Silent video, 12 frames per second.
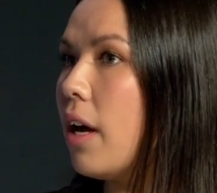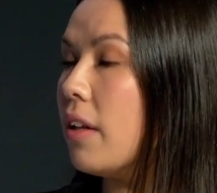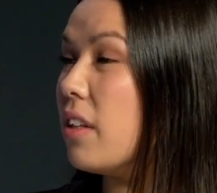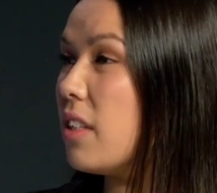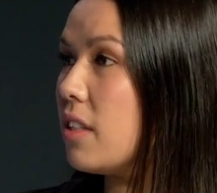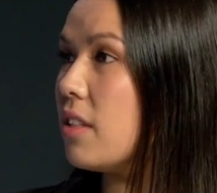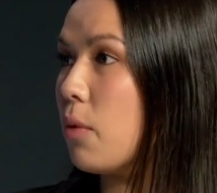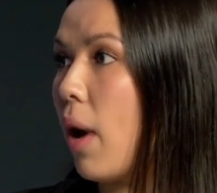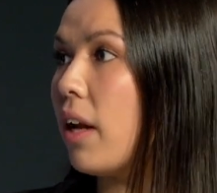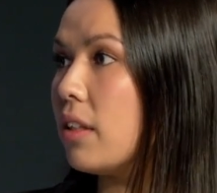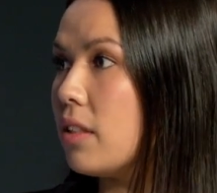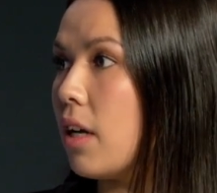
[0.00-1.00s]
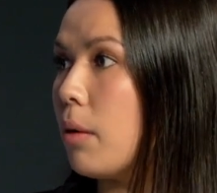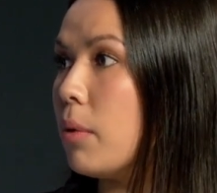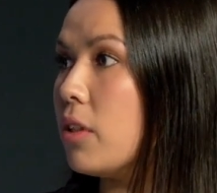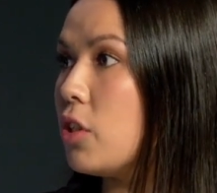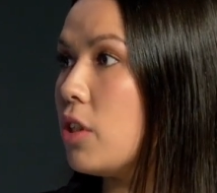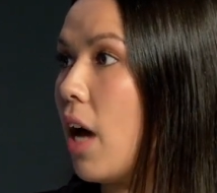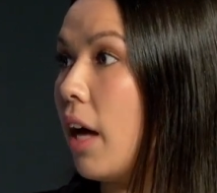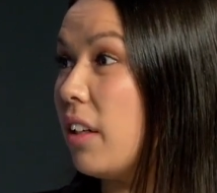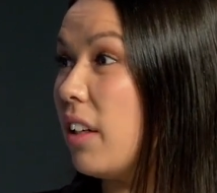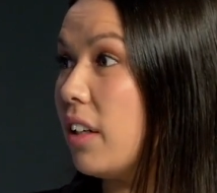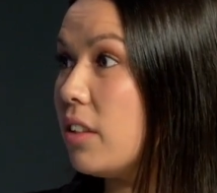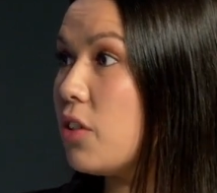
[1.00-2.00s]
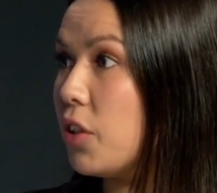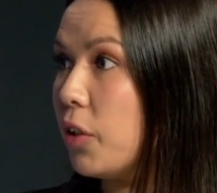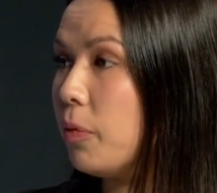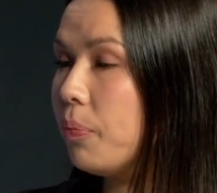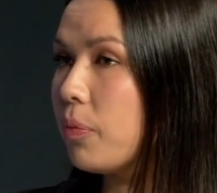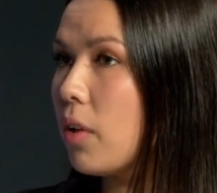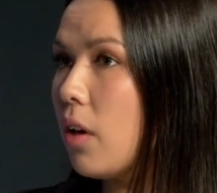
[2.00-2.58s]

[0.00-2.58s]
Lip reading: and this is a well-established analytics tool.